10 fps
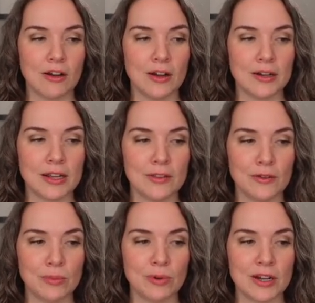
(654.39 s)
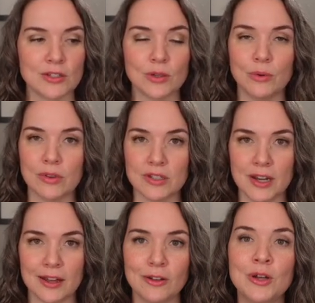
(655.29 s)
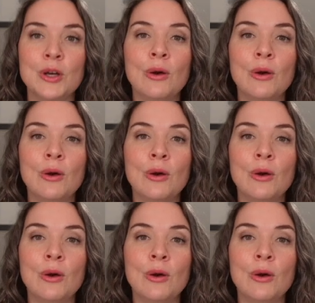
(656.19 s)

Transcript: on either the press or the dial,